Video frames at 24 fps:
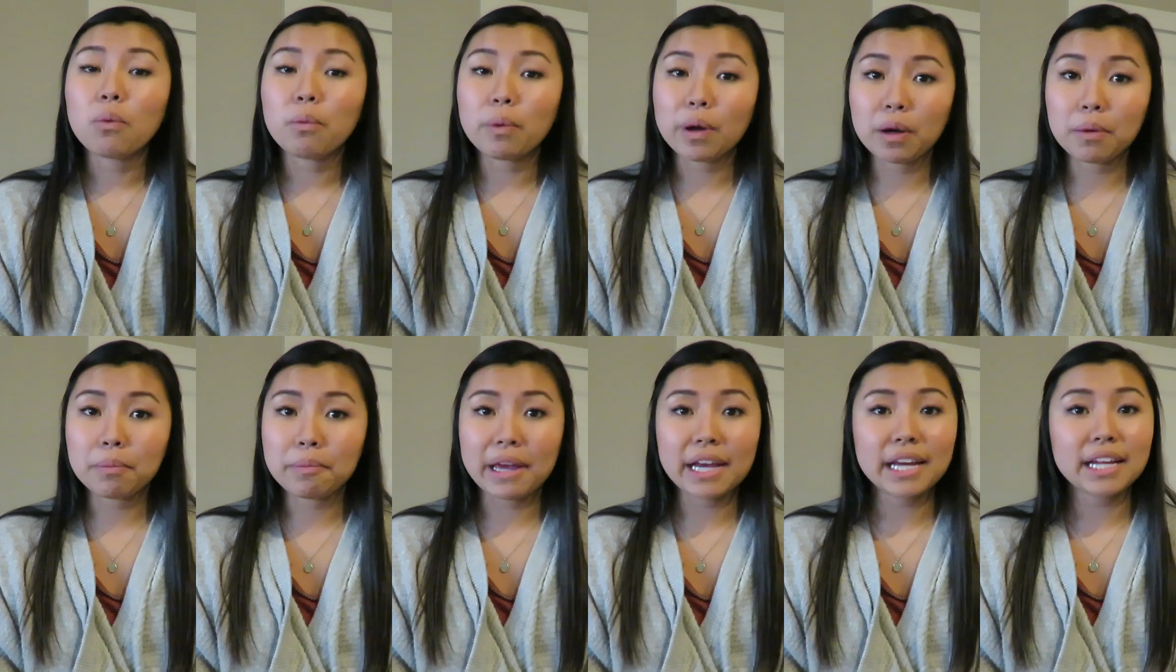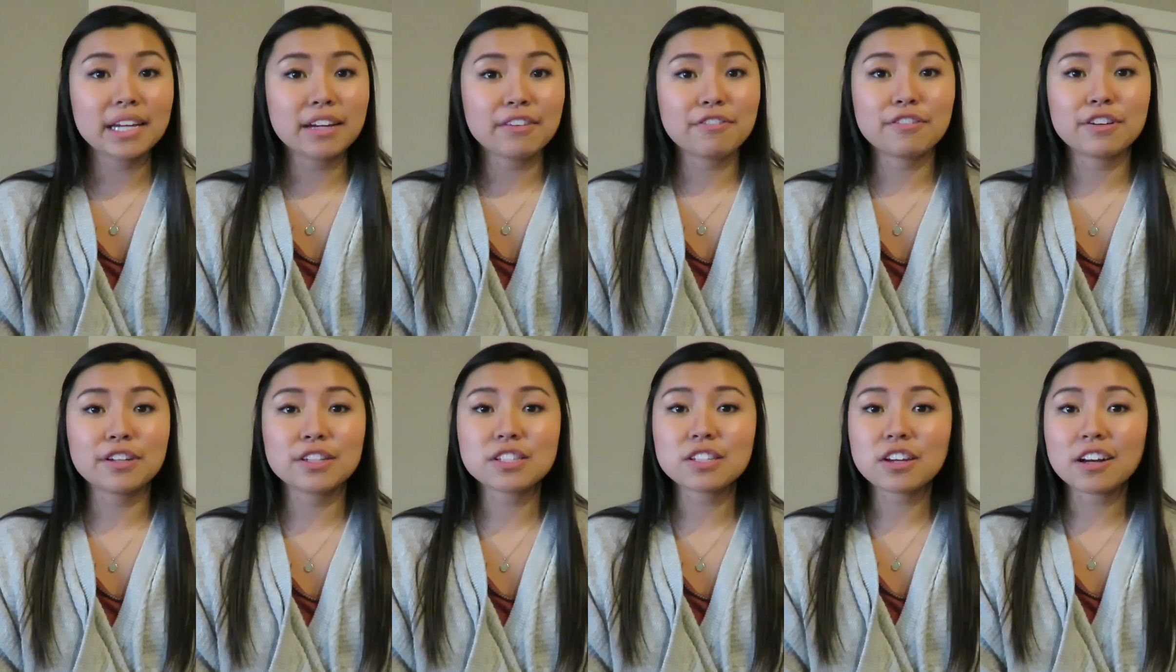will make a
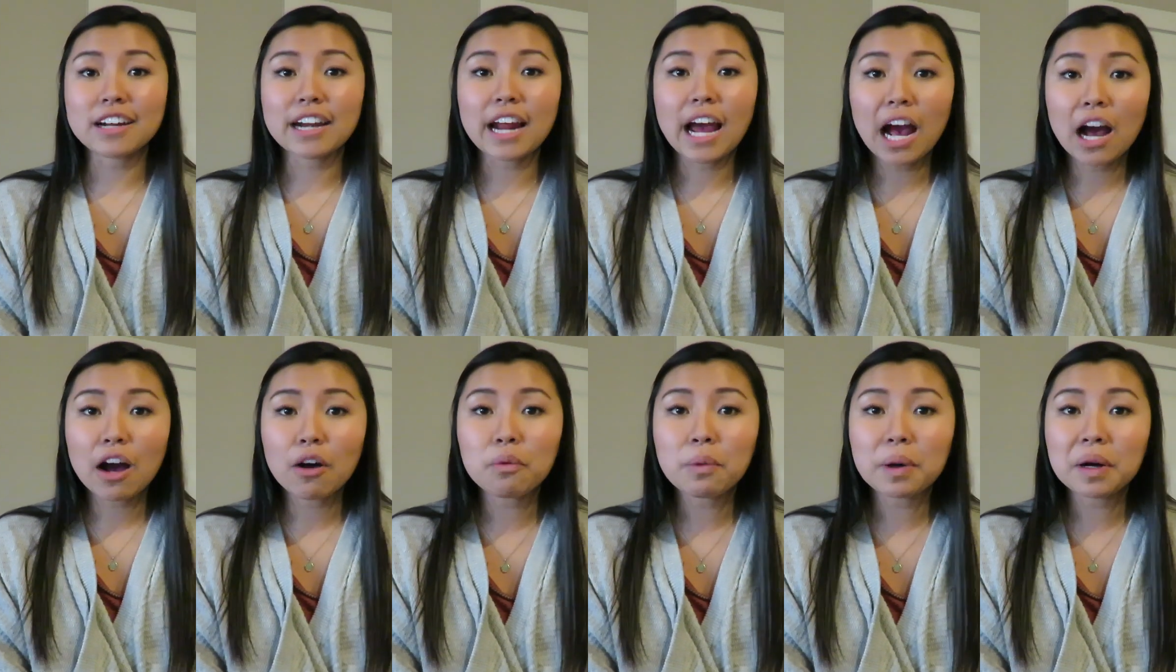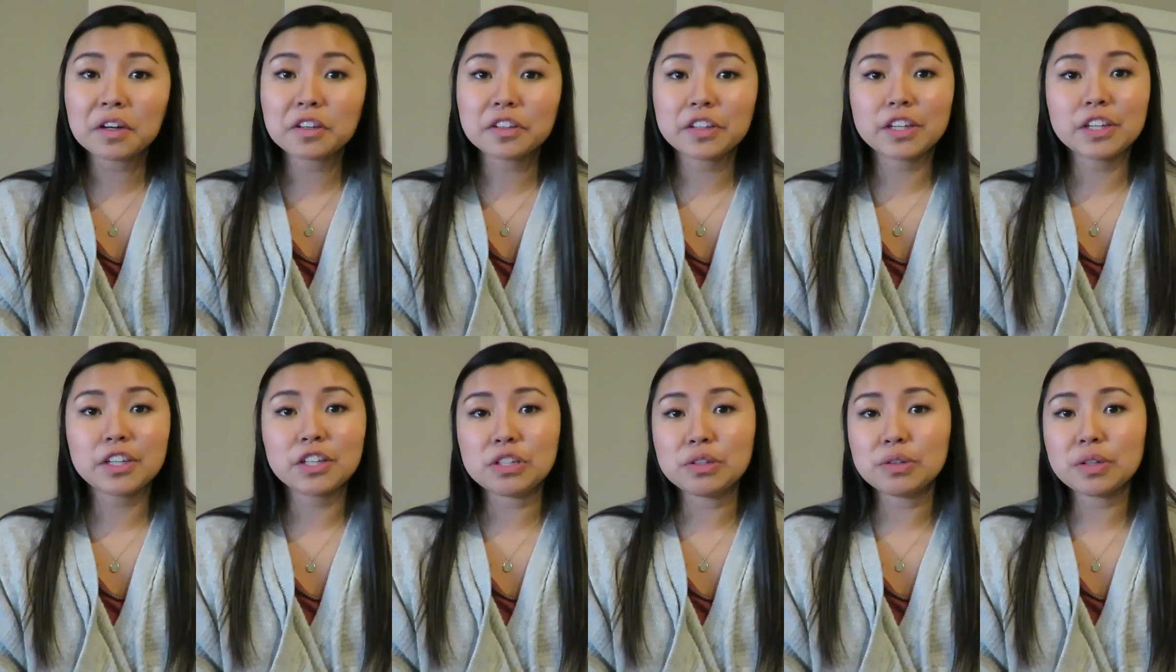difference on how well
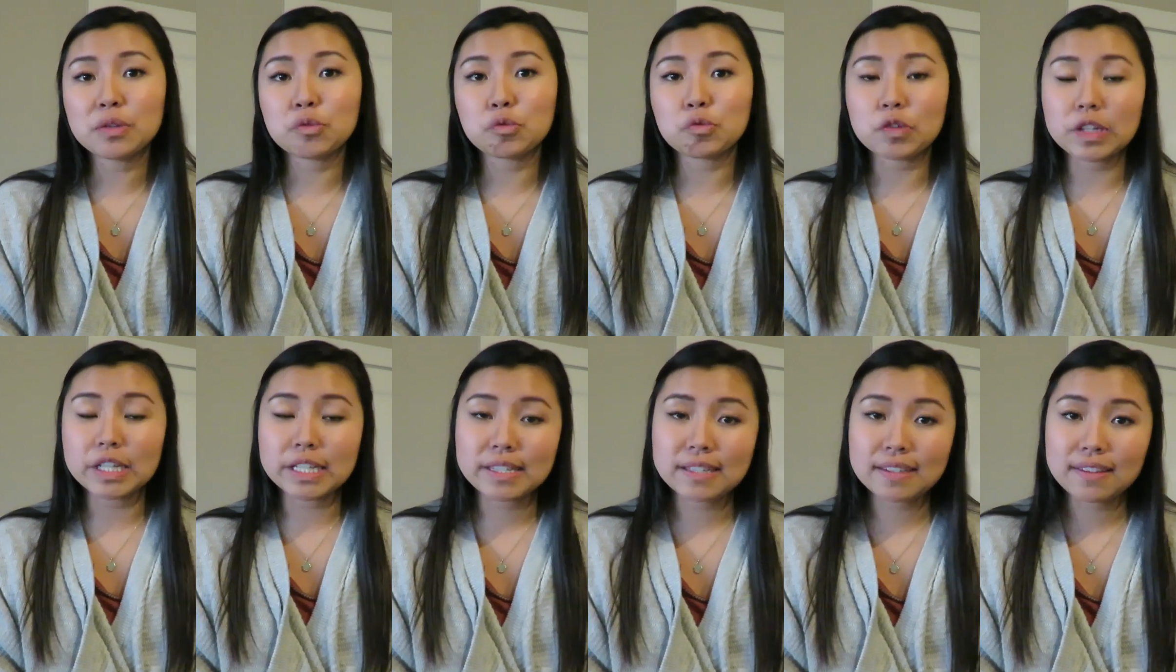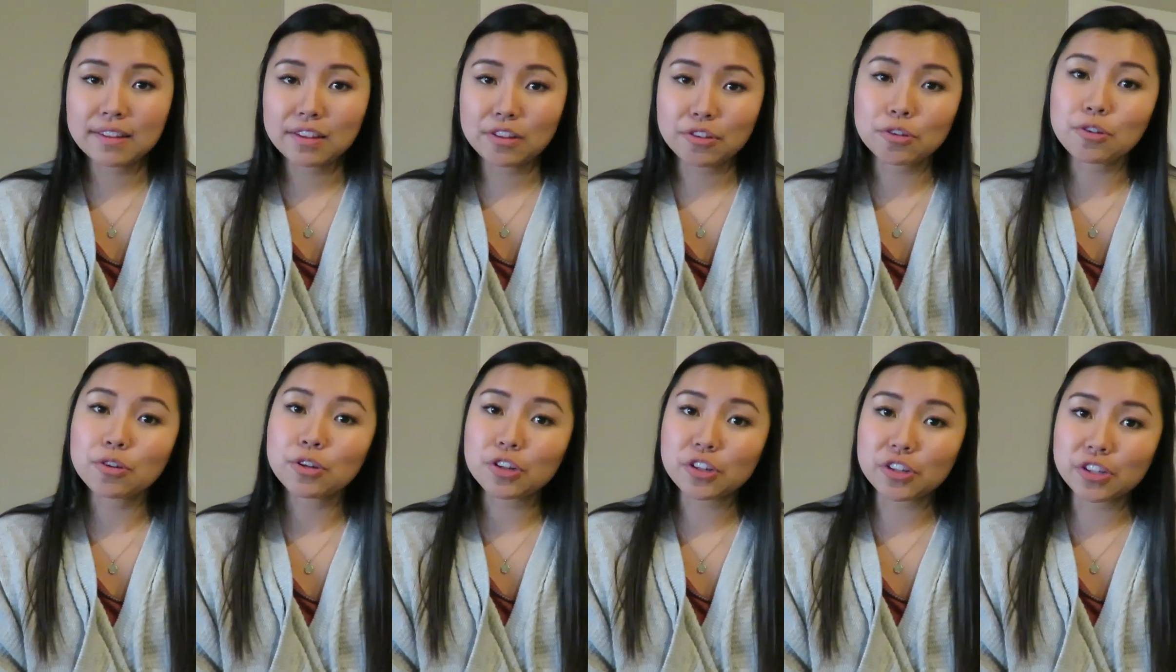that you can reason
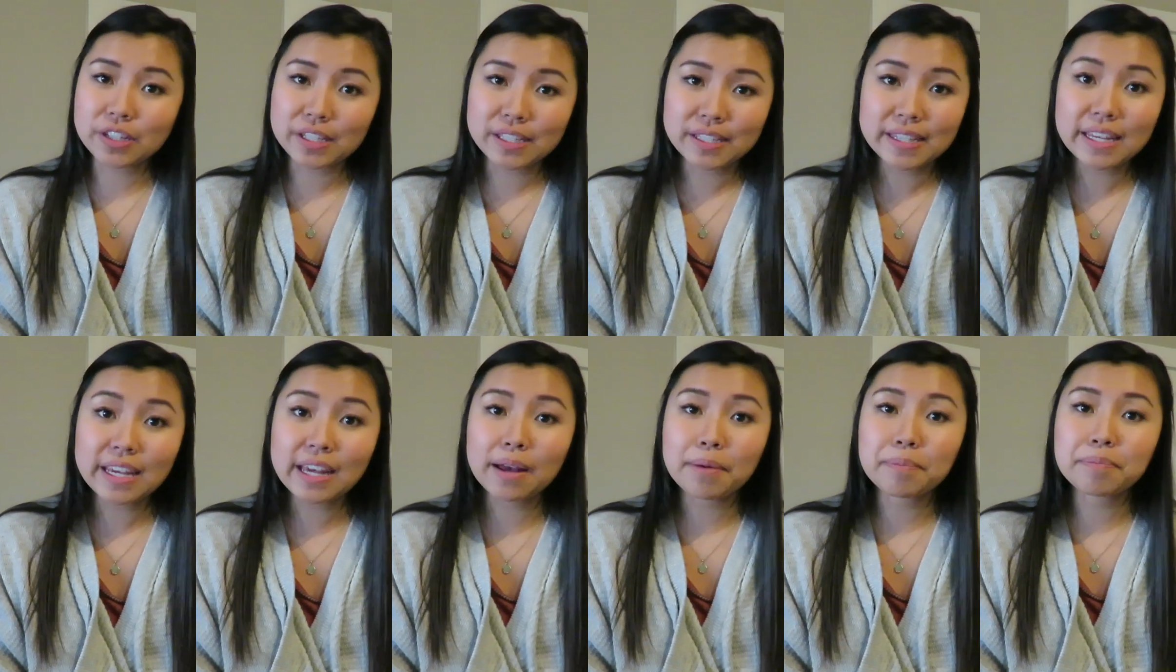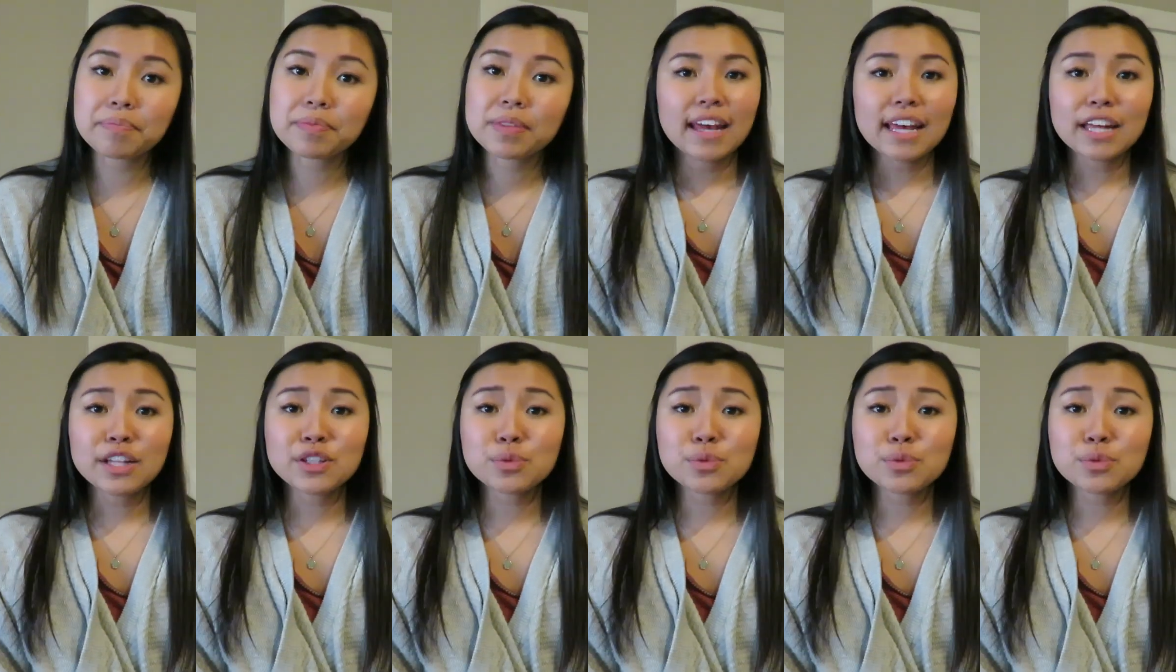through your exam.